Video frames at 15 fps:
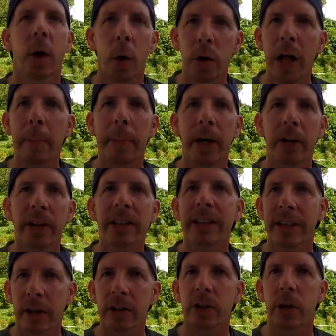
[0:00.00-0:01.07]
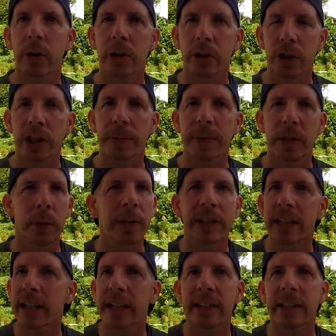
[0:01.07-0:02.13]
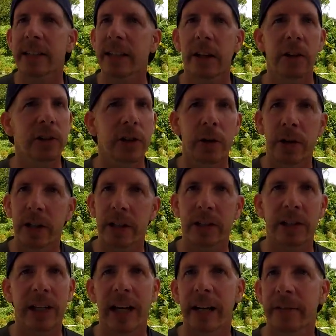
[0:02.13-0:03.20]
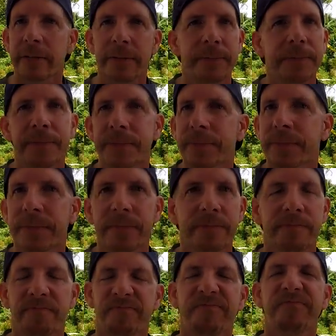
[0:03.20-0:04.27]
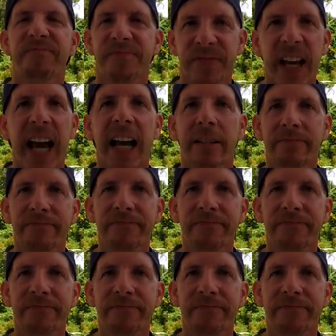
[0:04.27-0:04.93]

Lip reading: a whole lot better than Sarasota, trust me. 20 seconds in Sarasota is kind of, yeah.